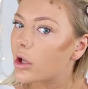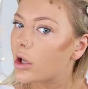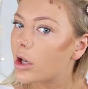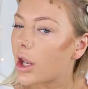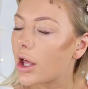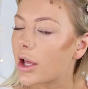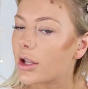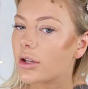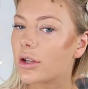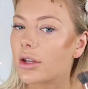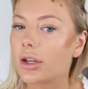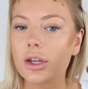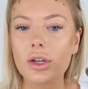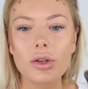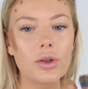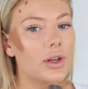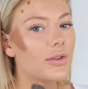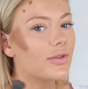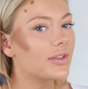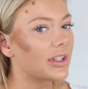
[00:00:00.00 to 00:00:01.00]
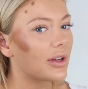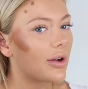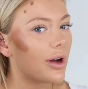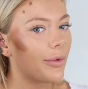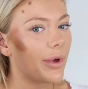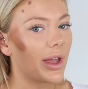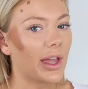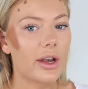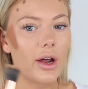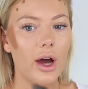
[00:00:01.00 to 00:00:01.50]
Like, can you even see what I
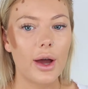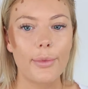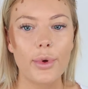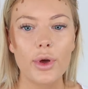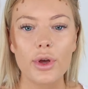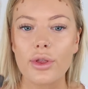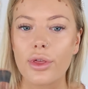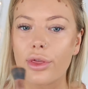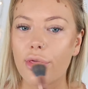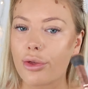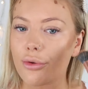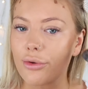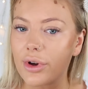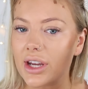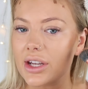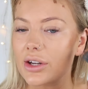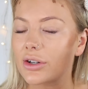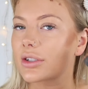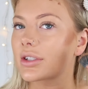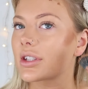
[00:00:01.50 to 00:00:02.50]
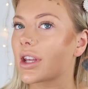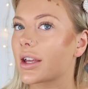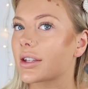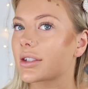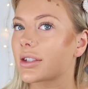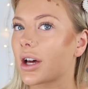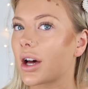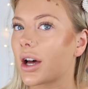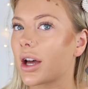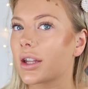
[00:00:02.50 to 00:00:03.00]
mean? I put 3 dots that
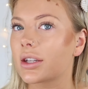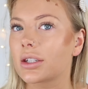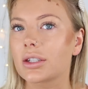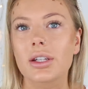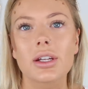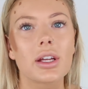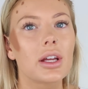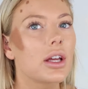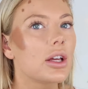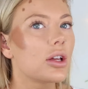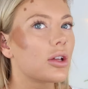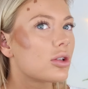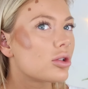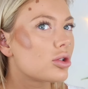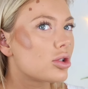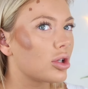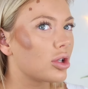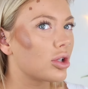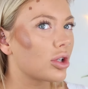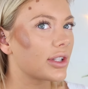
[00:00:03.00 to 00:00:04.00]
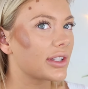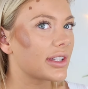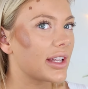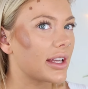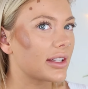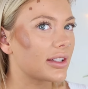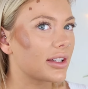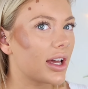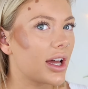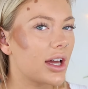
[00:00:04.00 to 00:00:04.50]
side, 2 dots
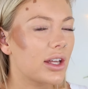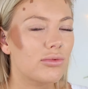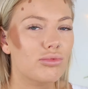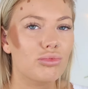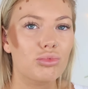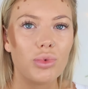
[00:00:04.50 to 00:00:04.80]
that side.